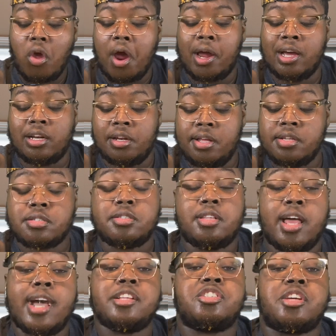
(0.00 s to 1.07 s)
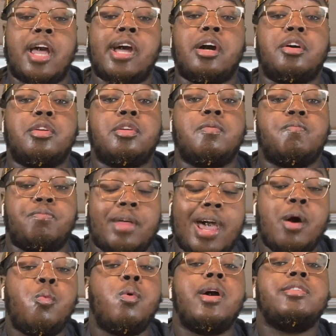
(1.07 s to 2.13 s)
at least that child,
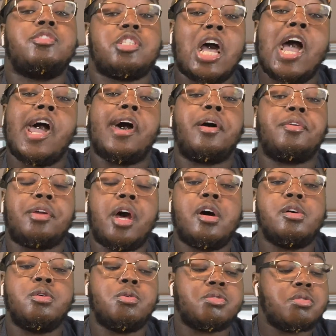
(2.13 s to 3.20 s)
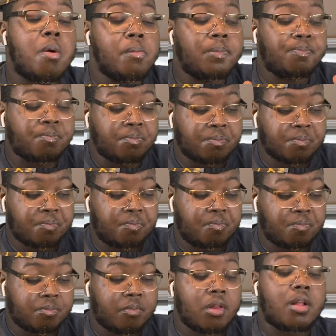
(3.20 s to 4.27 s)
that one child knows
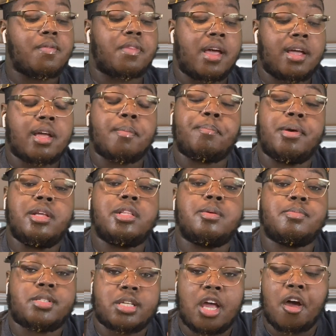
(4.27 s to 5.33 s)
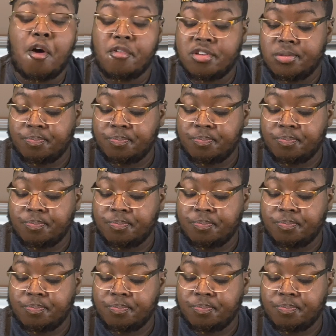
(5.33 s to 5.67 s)
they can be themselves,